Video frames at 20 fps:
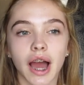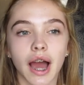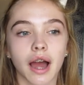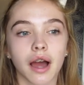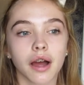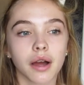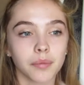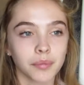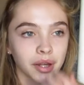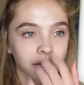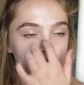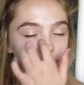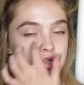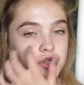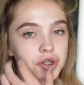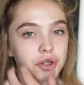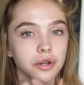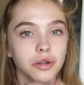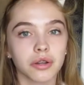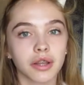I
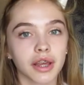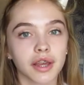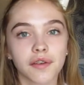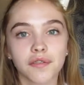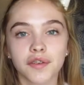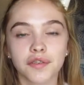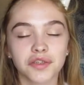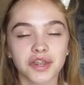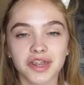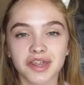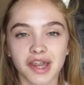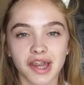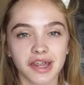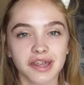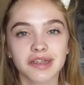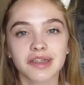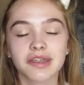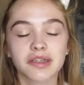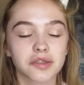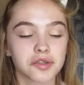usually earn like 50
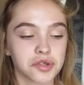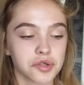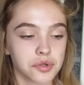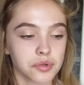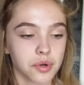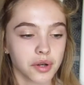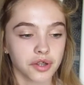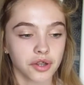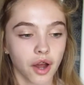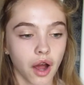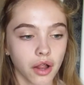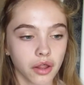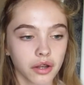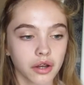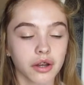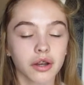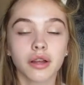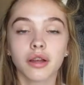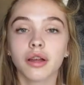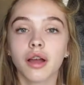cents to $1,
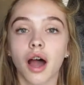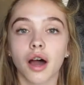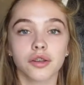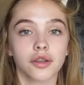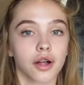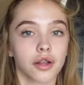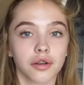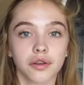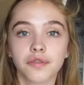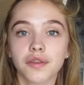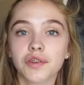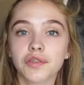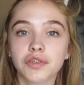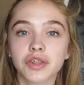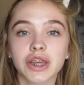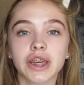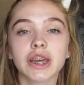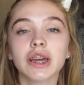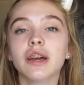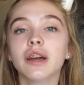
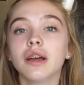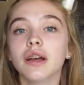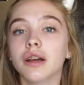$1.50,